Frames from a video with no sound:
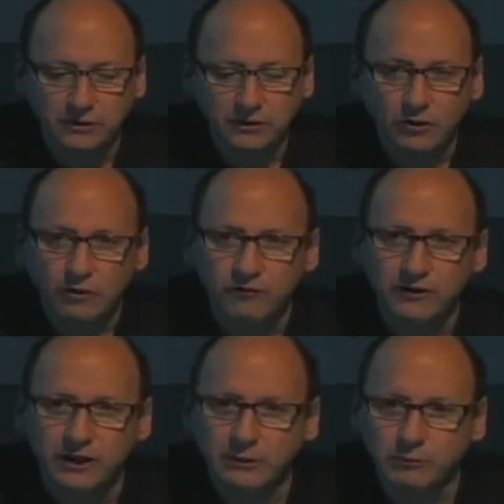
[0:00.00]

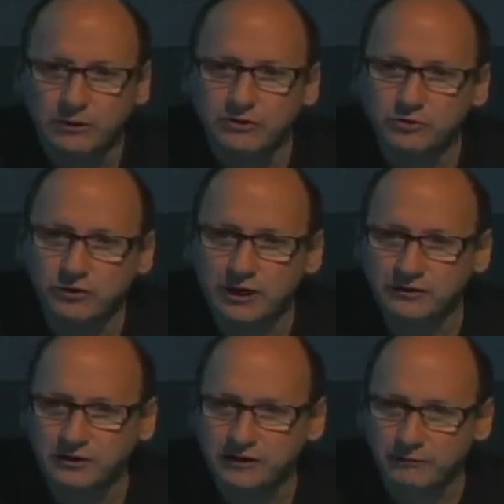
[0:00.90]
Overnight, we try to
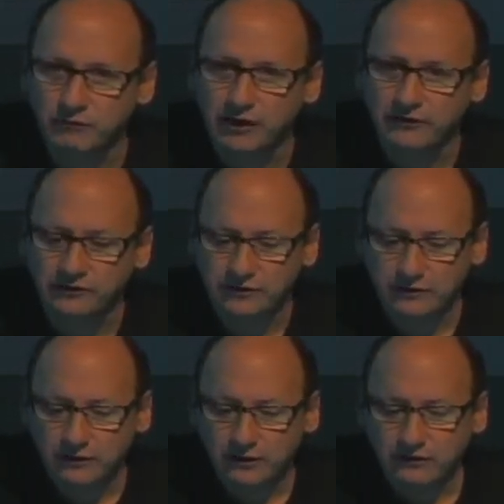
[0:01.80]
let them rest.
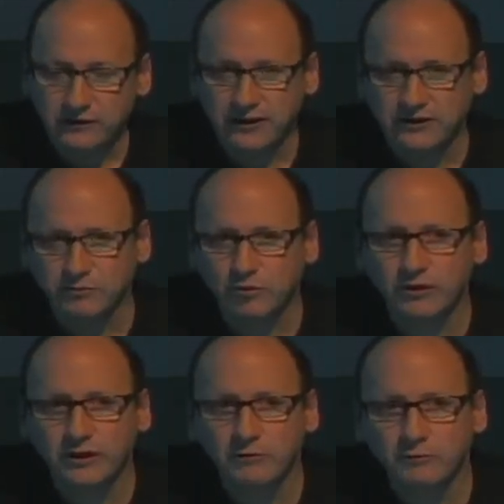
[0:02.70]
The next
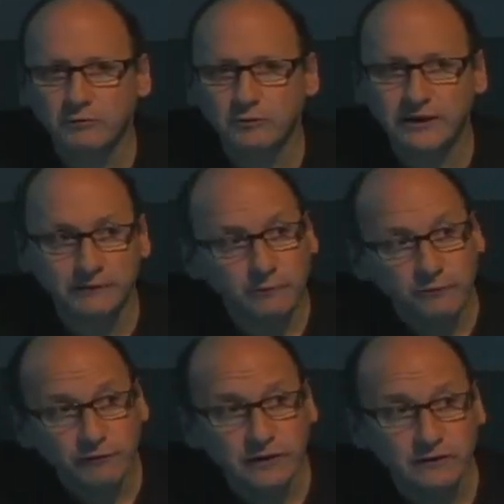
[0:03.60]
morning, we give them
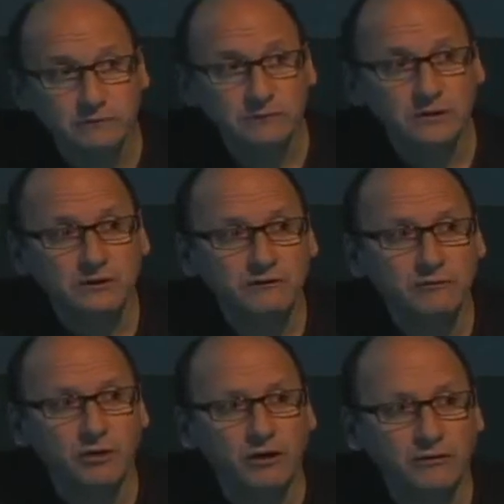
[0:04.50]
freedom from
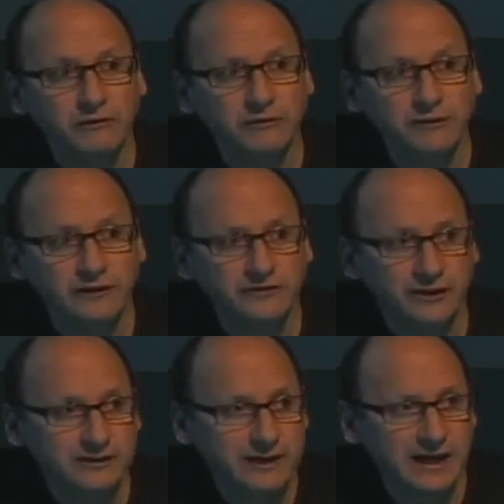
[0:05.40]
all the things that
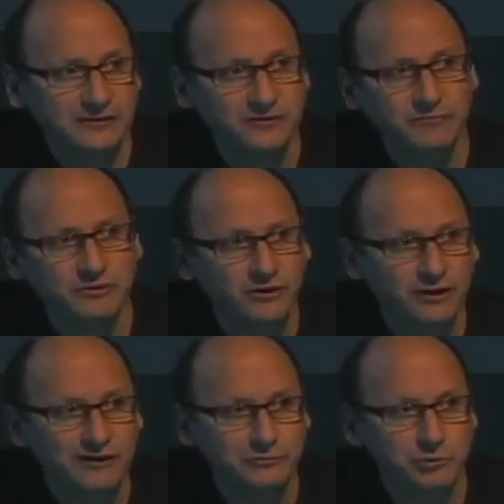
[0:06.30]
attach them to the
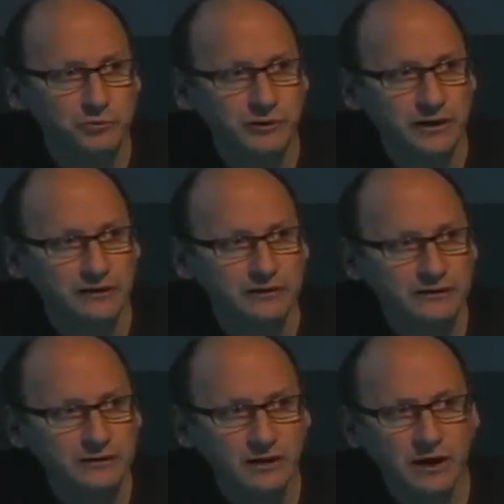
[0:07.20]
hospital bed:
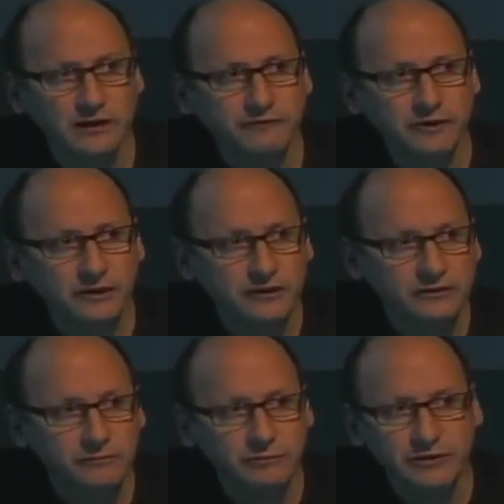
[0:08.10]

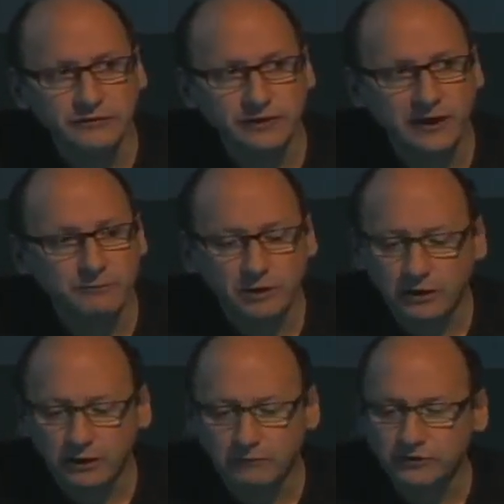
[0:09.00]
IVs, PCA
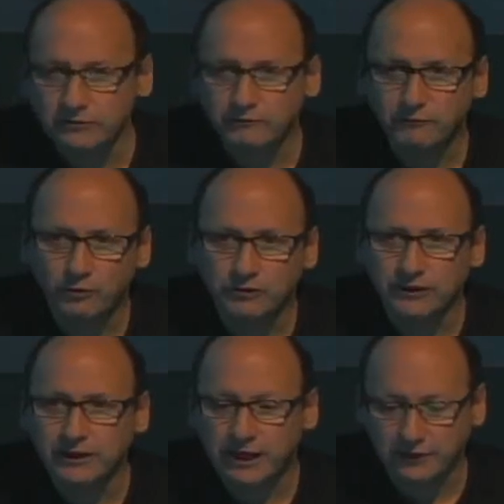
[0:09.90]
pumps, Foley
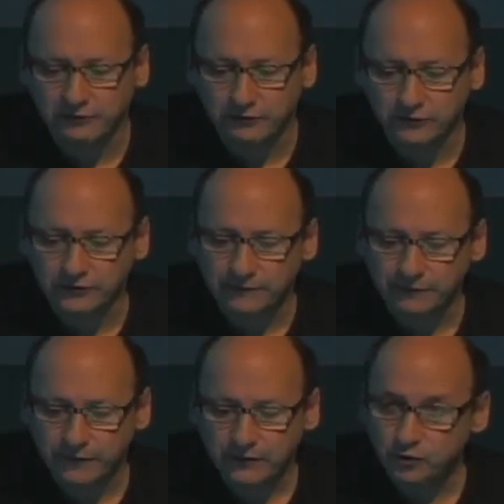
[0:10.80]
catheters,
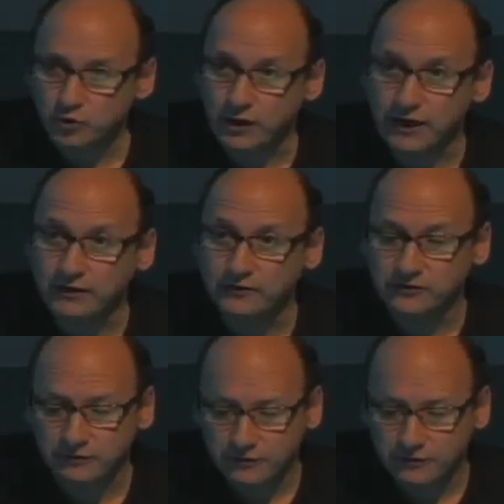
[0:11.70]
drains.